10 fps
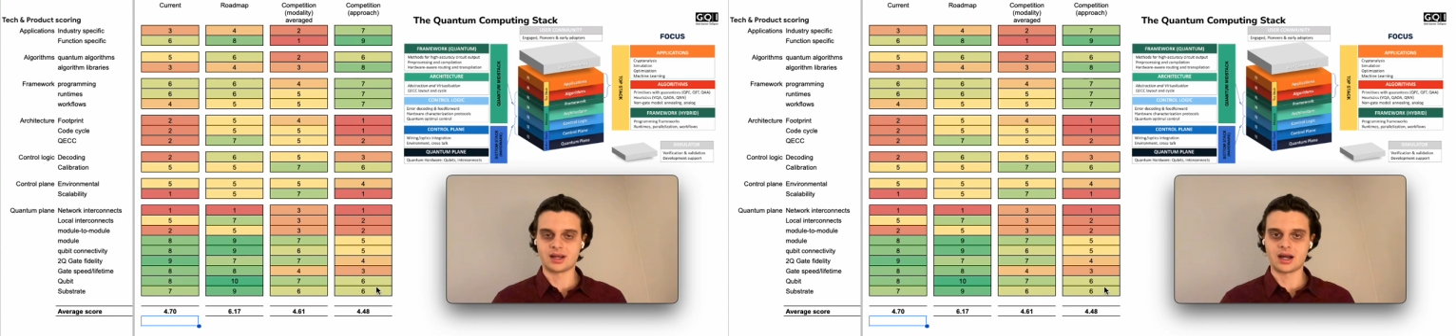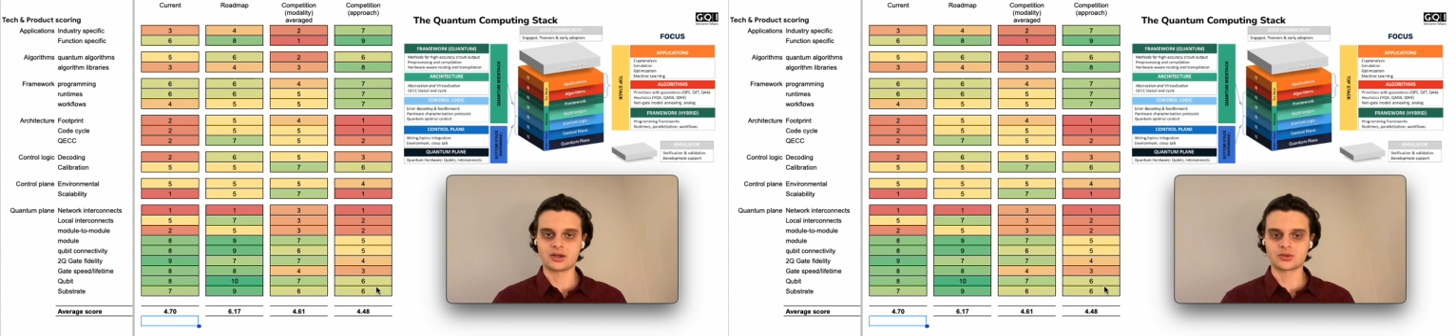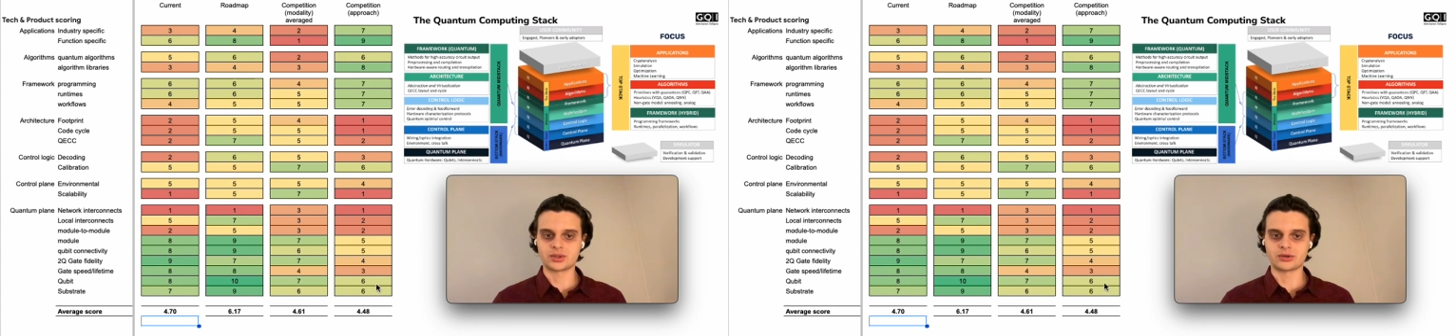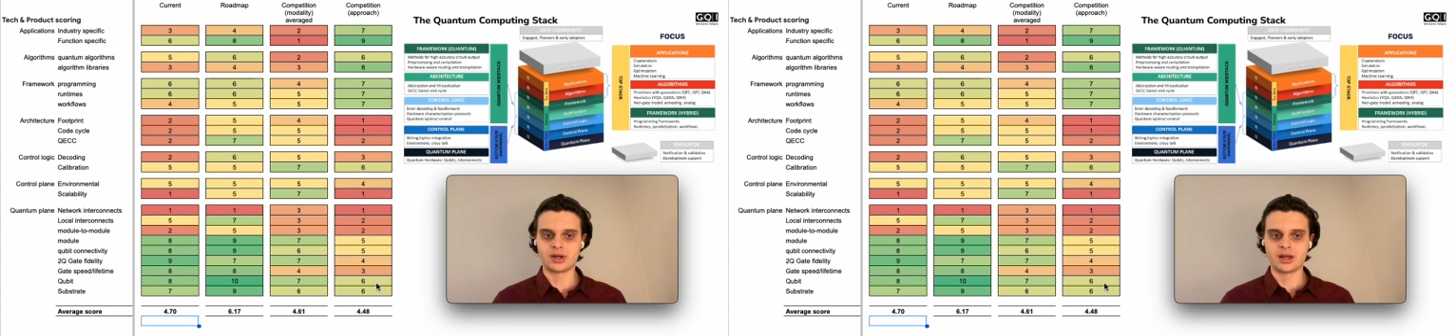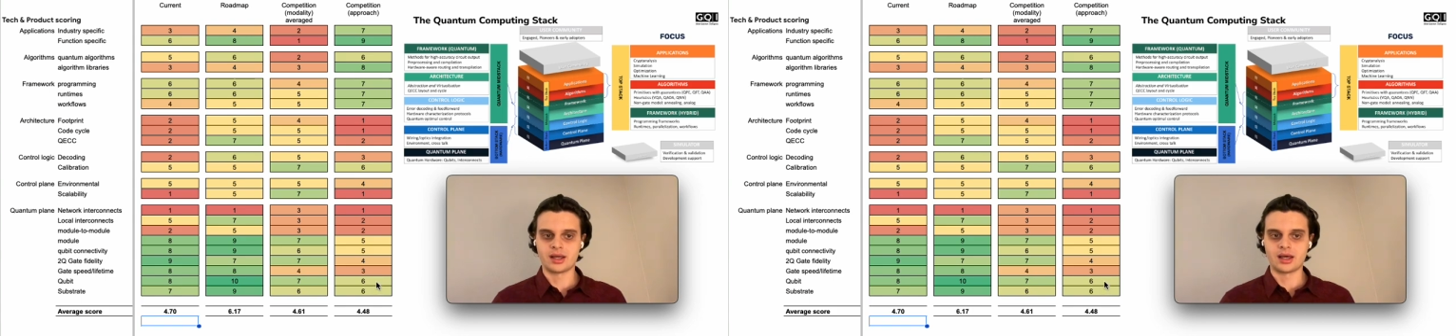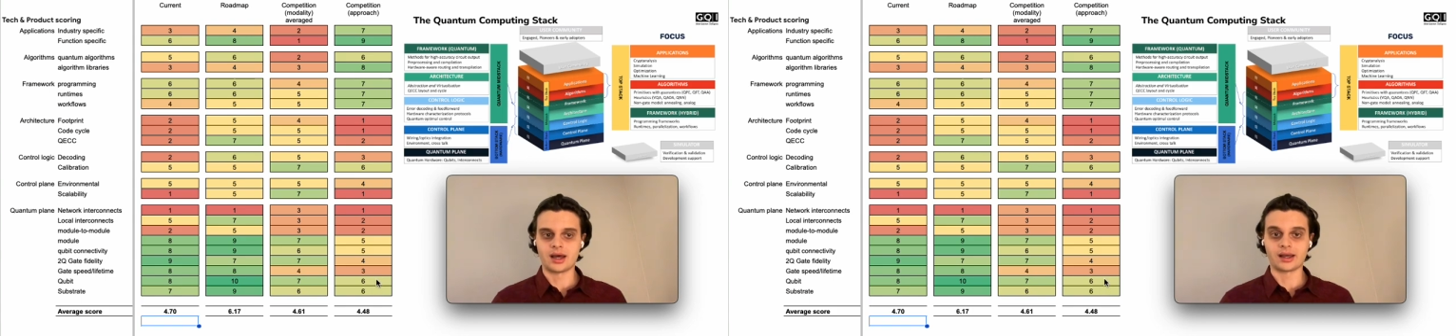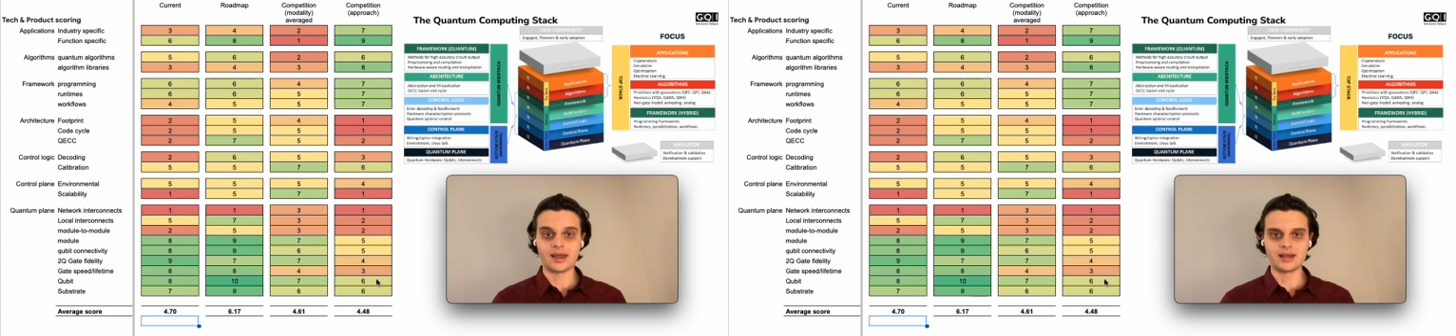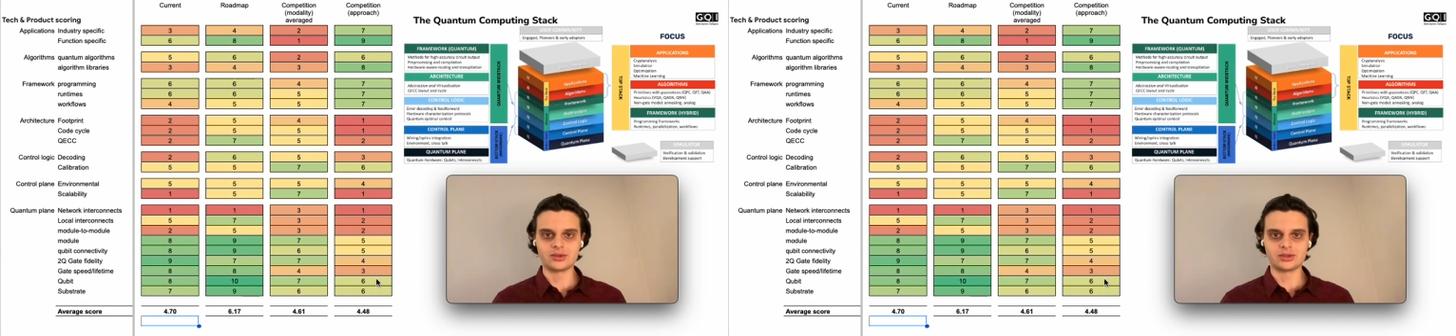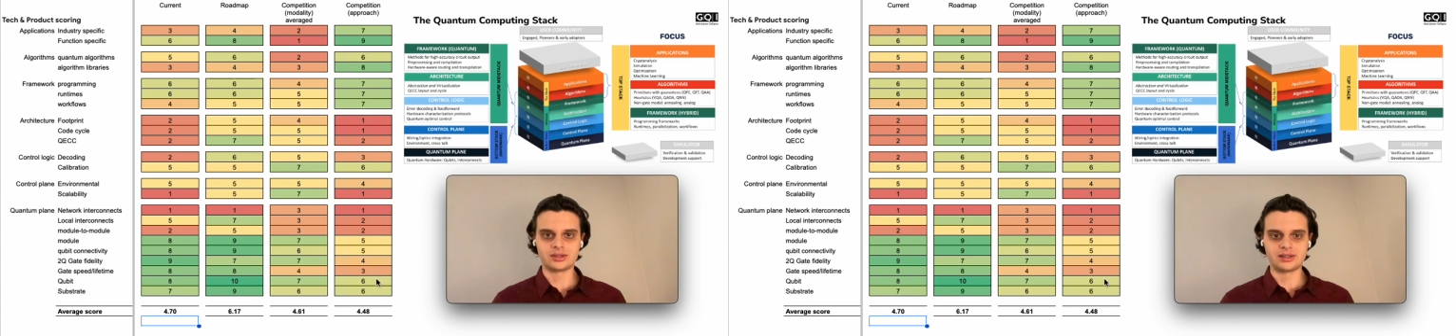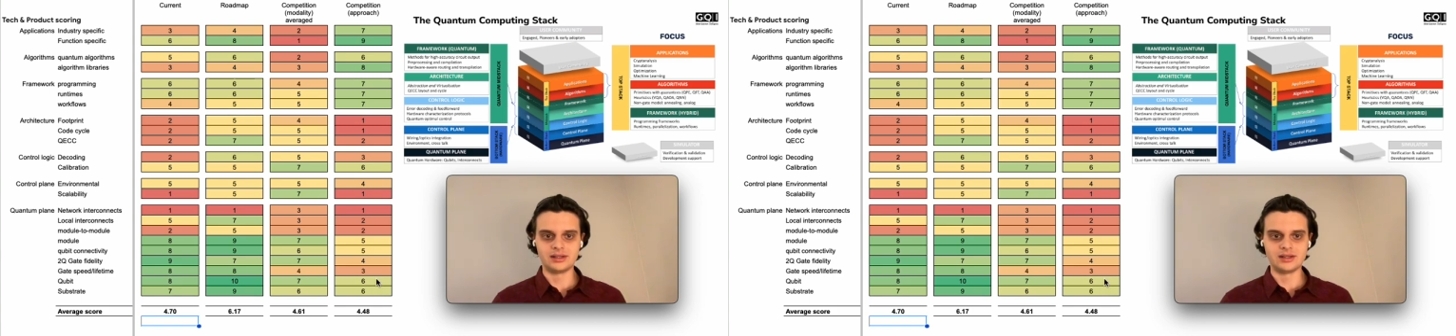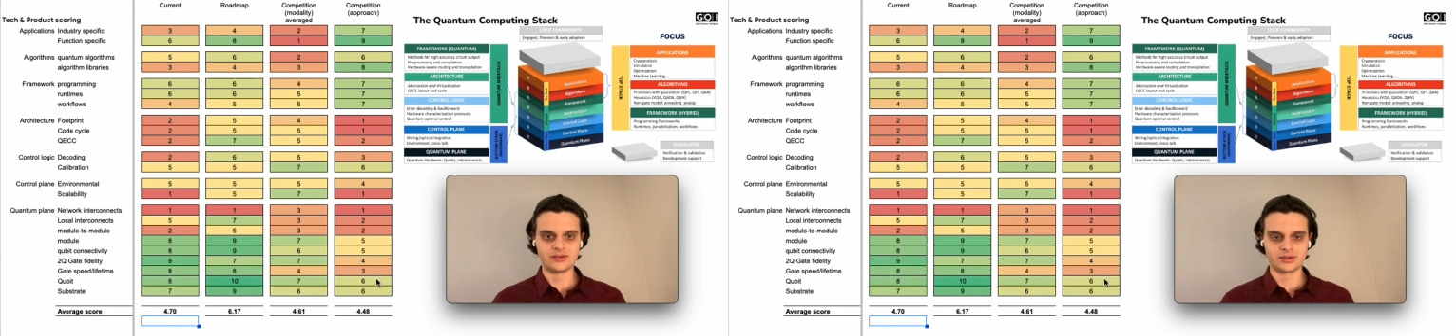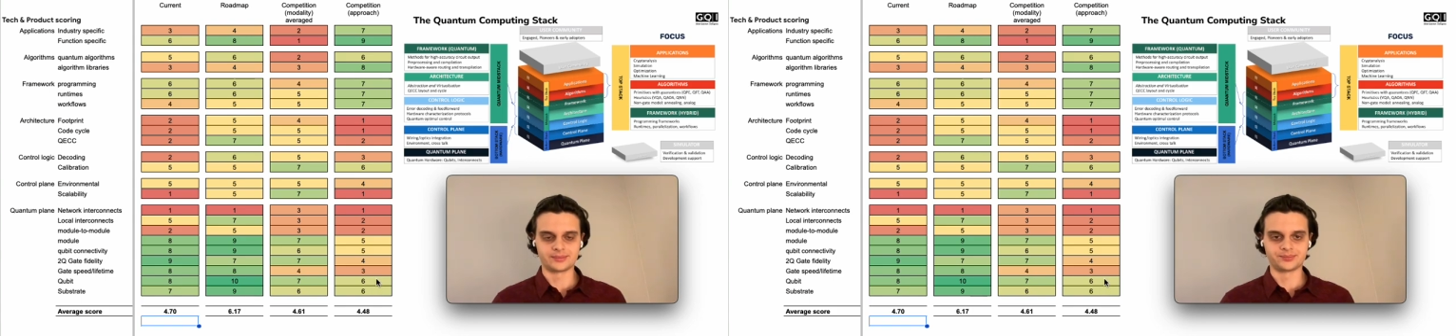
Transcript: hardware cannot deliver